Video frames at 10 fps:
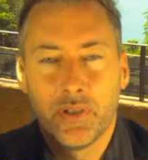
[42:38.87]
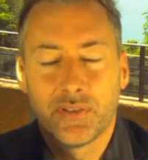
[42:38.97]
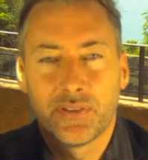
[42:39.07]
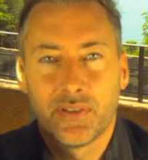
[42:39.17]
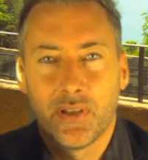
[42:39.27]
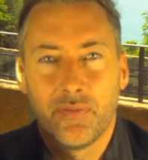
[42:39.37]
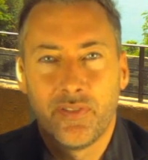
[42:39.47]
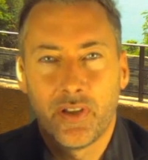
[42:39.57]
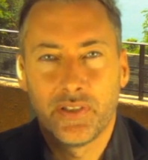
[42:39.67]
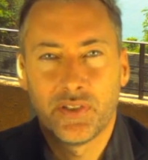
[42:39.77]
It's
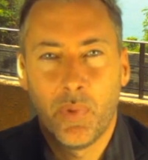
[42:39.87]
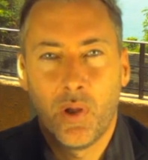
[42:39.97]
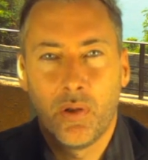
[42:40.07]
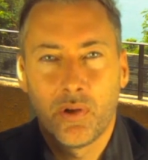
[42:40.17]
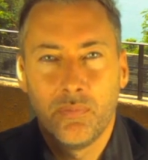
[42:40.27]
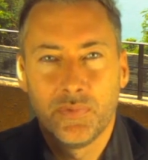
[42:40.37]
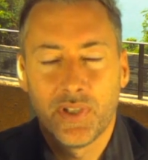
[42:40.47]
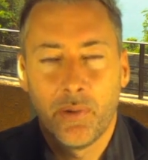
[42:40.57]
fairly small. Is that